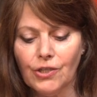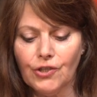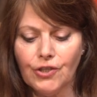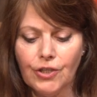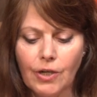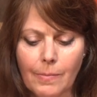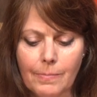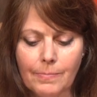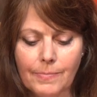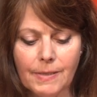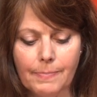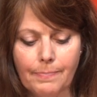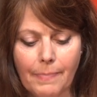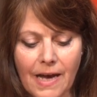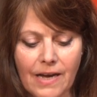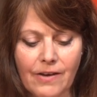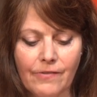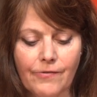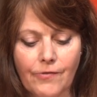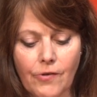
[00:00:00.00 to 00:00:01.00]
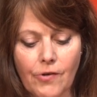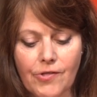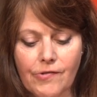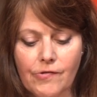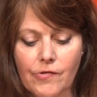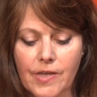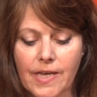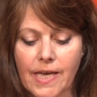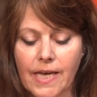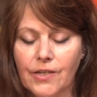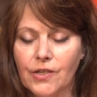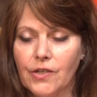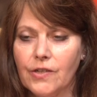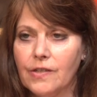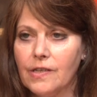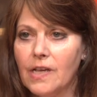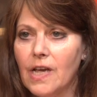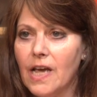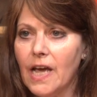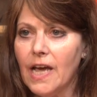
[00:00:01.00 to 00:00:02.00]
jumps back and forth through the ages,